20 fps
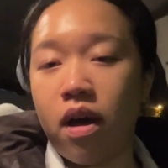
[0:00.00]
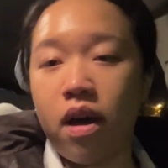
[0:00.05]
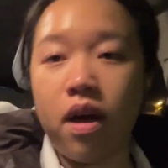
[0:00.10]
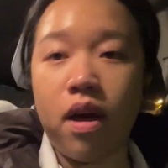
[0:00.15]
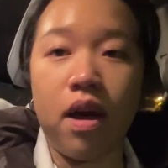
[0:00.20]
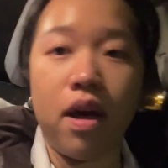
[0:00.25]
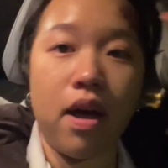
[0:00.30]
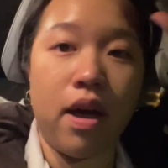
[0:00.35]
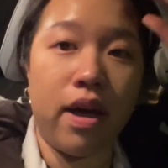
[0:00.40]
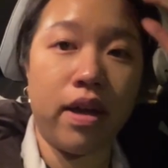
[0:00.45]

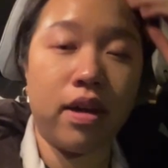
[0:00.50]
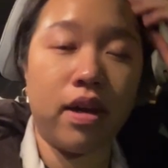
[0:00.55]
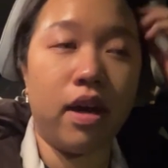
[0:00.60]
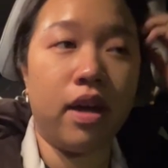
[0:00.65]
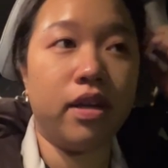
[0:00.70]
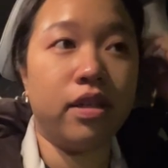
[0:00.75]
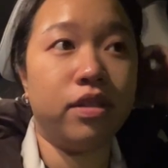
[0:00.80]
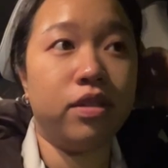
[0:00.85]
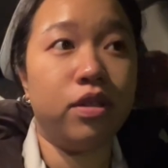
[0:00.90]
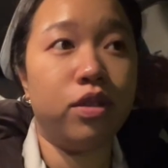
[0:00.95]
Hi
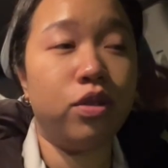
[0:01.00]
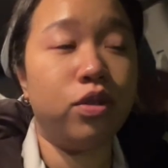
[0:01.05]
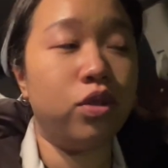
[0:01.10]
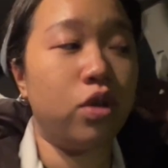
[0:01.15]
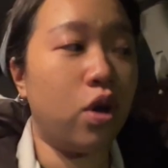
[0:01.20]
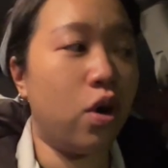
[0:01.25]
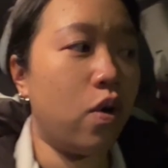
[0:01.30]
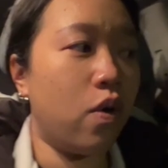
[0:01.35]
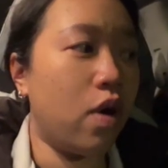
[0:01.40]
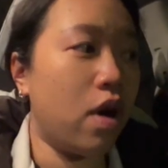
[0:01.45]
guys,
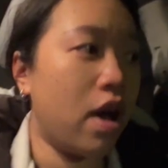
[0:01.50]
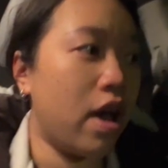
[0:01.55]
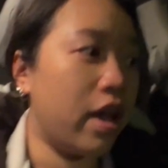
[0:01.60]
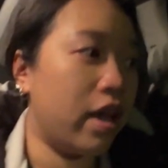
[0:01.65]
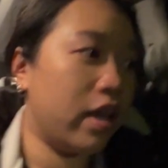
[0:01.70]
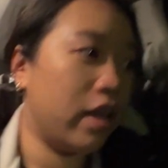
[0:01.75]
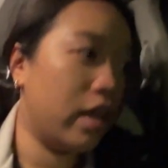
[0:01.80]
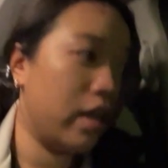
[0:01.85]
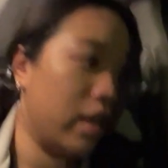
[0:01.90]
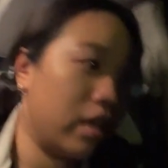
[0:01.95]
so
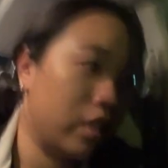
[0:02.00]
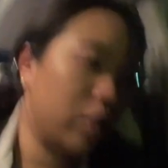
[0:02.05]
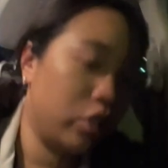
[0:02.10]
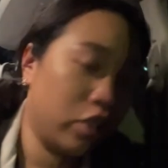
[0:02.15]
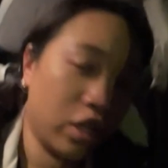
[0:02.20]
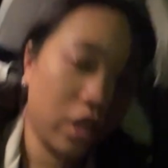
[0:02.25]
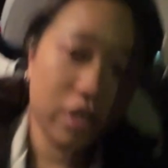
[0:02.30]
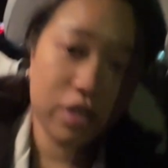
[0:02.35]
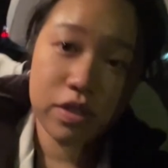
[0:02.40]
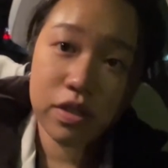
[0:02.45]
I
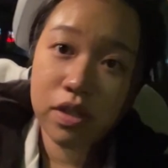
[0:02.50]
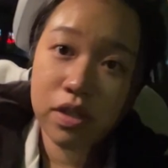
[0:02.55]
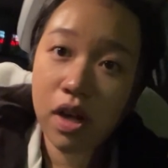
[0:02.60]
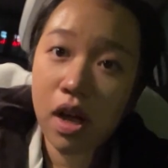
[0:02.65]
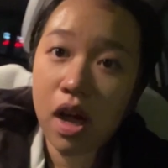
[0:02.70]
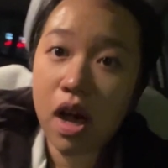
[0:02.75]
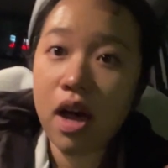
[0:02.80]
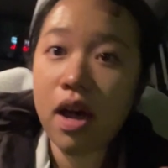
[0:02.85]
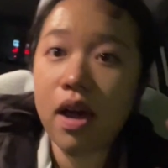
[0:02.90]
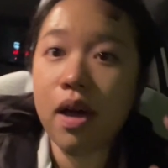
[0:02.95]
just
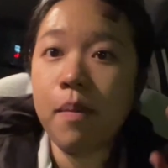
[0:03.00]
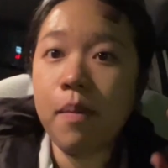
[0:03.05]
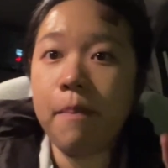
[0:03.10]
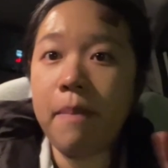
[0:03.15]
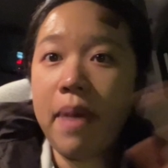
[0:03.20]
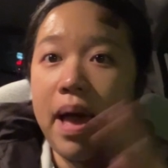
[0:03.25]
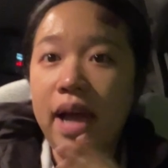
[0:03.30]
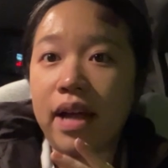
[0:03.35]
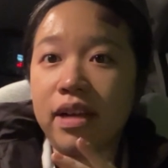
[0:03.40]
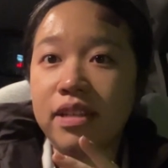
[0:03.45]
got
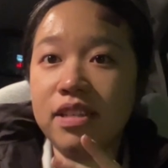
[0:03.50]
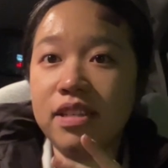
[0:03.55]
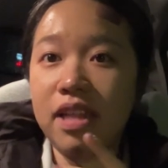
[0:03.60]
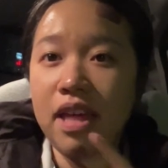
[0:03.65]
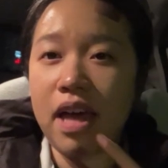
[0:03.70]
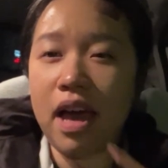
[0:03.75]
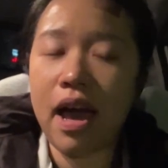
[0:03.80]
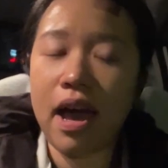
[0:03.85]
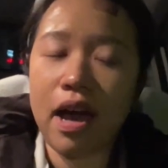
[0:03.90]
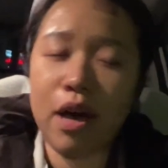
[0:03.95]
back to the
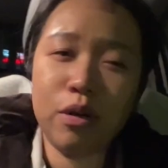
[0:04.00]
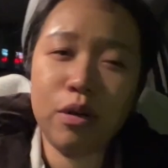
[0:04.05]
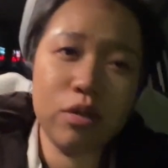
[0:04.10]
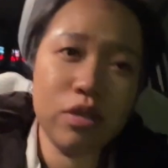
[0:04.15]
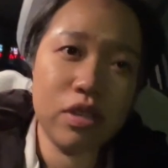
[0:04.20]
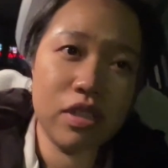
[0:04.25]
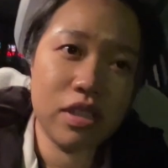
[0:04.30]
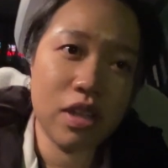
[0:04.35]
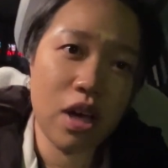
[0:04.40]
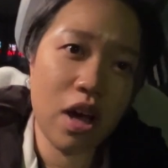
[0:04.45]

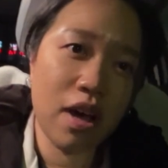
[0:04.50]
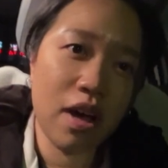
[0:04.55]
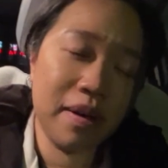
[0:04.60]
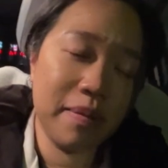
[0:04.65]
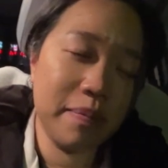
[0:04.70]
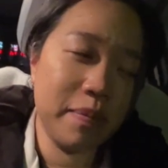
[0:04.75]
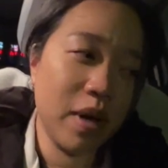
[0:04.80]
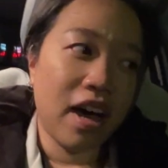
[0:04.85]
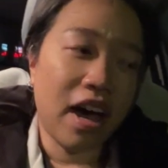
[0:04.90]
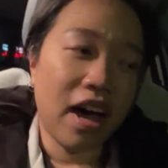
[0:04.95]
house.
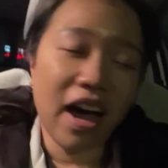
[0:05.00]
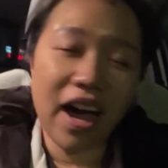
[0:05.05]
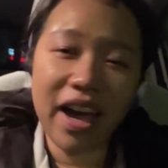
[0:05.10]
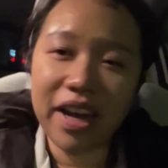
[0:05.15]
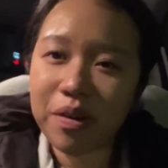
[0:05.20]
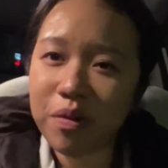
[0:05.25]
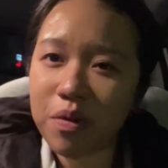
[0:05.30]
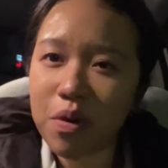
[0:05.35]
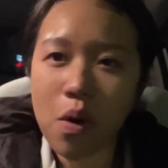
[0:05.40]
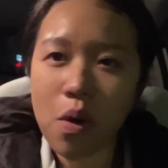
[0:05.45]
Um, I
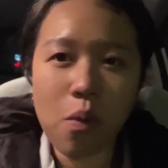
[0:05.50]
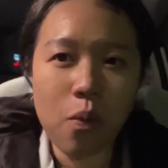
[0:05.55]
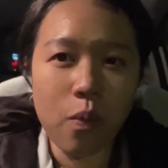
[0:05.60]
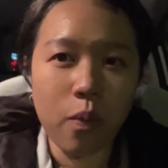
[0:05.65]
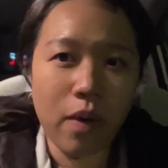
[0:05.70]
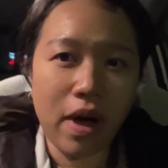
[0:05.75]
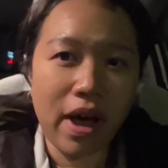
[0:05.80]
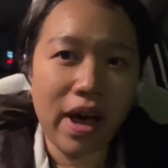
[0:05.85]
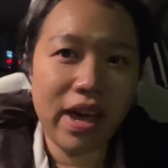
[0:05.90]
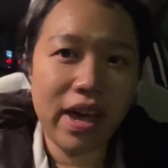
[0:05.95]
don't know
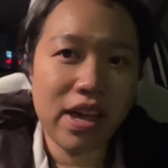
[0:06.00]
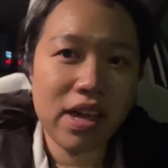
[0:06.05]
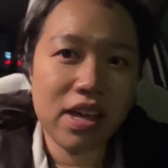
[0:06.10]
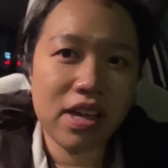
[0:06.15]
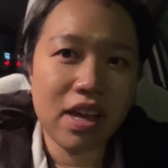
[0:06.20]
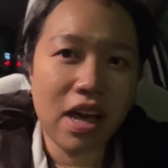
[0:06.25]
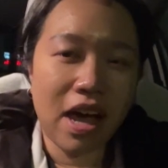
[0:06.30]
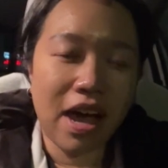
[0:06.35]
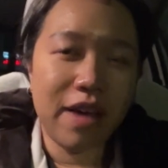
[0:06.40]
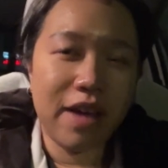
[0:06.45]

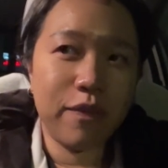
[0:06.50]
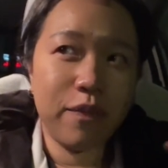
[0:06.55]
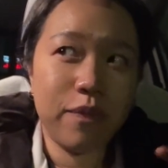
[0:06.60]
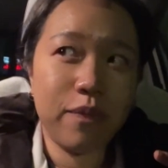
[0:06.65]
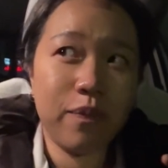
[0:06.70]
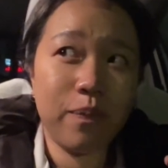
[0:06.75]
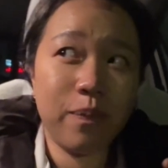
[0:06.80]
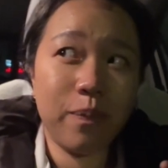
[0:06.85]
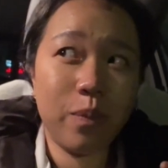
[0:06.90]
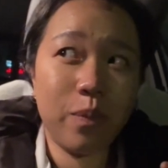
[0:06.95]
why I
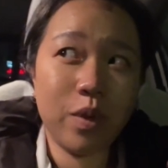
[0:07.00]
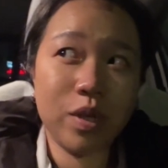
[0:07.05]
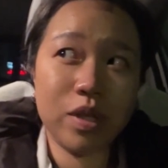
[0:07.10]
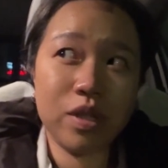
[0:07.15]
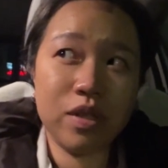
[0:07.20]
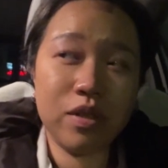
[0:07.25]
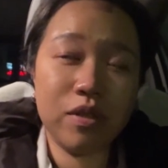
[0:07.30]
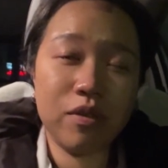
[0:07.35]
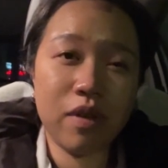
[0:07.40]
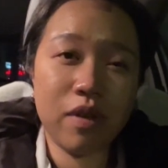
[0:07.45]

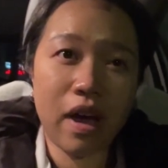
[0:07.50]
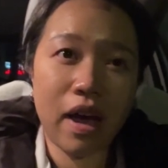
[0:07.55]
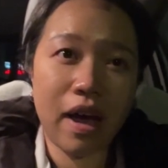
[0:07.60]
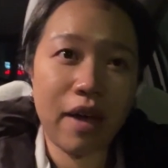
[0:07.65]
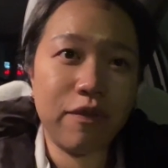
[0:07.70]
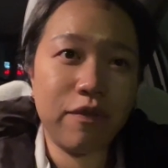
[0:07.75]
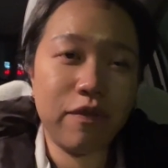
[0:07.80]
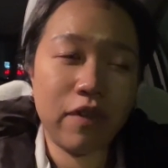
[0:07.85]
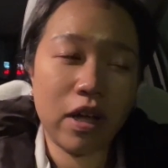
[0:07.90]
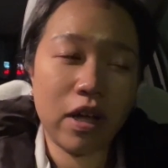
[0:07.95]
was, I
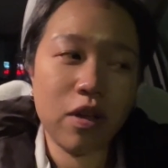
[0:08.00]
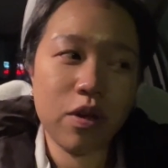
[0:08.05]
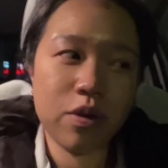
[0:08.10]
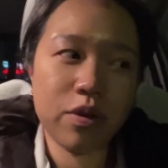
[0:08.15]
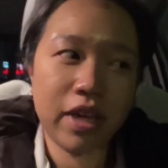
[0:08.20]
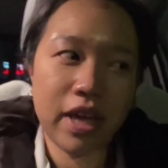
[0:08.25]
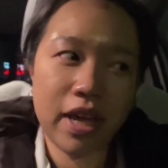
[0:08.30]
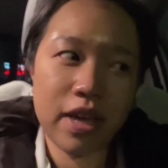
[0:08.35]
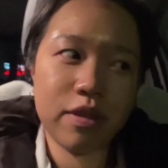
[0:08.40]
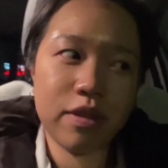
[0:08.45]
felt
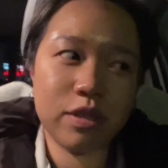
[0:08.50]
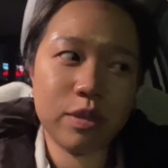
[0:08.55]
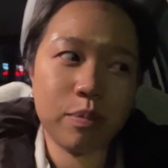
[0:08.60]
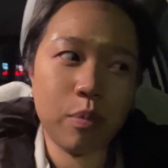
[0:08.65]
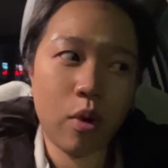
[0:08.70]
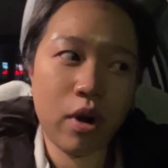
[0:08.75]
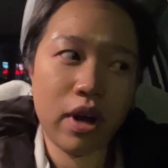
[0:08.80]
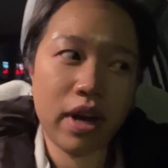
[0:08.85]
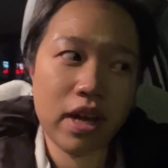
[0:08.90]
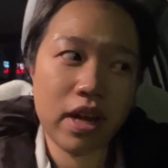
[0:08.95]
okay this
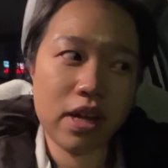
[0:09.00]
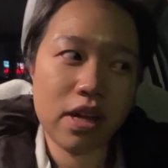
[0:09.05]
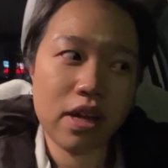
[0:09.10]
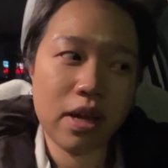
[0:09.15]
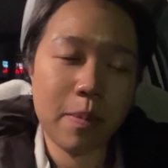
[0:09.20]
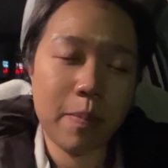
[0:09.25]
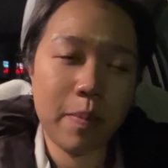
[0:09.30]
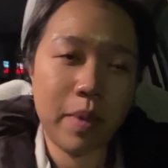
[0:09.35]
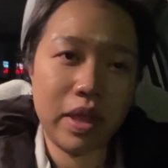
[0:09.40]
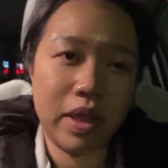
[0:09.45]
morning,
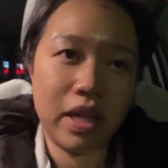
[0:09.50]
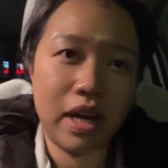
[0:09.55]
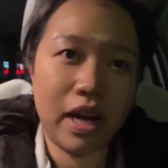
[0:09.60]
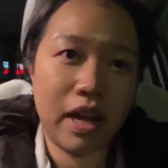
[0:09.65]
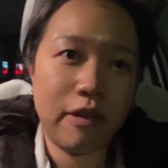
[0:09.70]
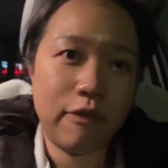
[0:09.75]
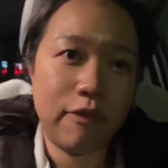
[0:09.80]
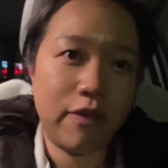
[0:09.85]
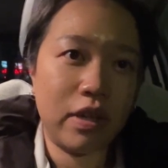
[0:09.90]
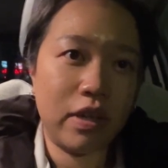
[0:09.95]
but then
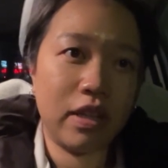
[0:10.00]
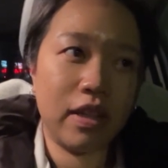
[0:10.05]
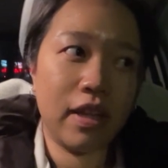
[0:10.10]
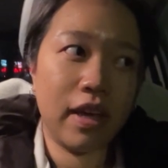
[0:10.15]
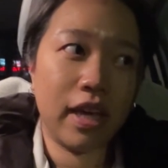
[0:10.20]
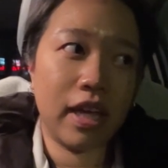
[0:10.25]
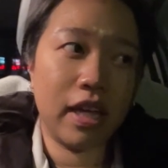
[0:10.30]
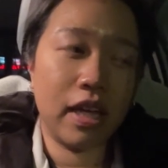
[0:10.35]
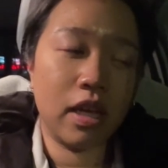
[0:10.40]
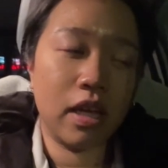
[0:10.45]
I feel
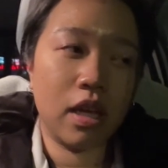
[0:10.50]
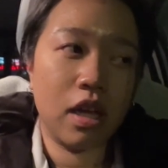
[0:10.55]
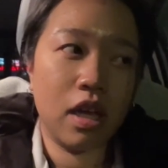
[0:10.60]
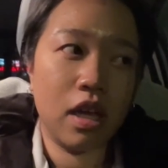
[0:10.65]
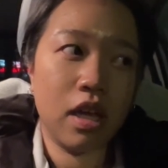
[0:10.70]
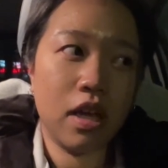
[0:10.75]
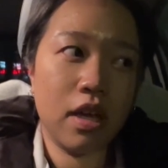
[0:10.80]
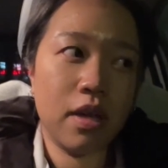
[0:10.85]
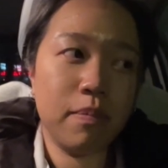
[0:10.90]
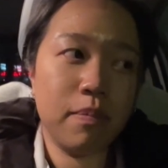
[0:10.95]
like
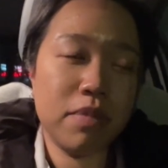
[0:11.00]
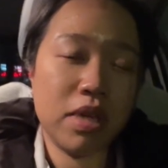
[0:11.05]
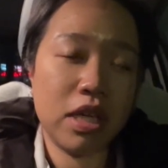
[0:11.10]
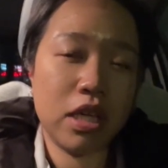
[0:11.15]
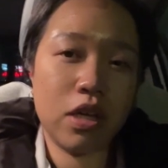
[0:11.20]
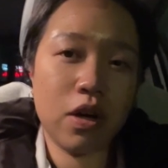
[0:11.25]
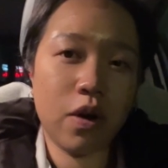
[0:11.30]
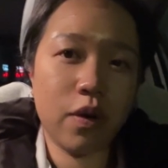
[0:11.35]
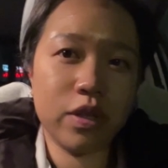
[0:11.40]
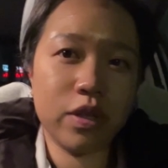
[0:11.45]
me
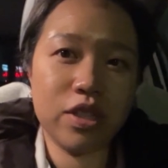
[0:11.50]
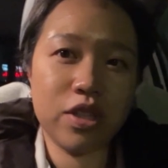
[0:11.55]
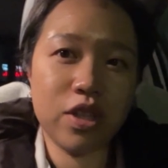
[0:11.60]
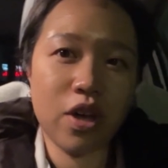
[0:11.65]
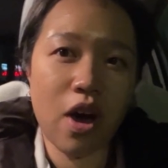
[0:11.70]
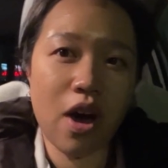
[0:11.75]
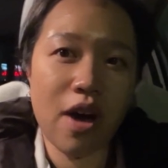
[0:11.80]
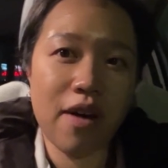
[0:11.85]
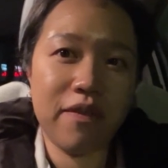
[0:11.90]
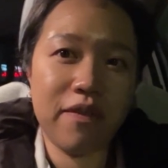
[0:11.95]
going to the
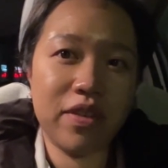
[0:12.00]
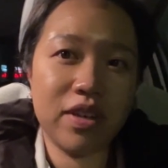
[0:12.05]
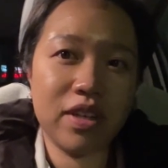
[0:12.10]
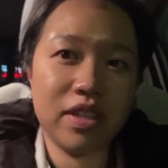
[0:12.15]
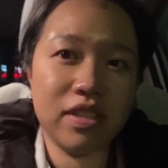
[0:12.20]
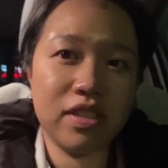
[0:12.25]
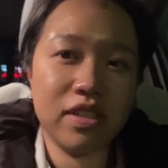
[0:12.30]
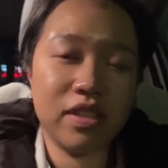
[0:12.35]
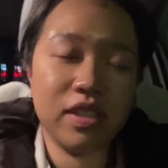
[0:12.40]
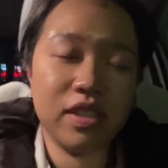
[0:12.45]

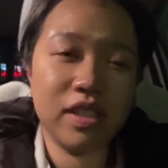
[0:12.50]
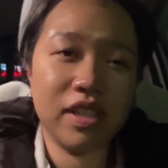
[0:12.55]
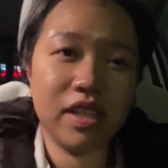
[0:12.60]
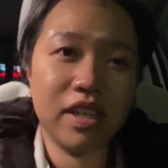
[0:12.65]
office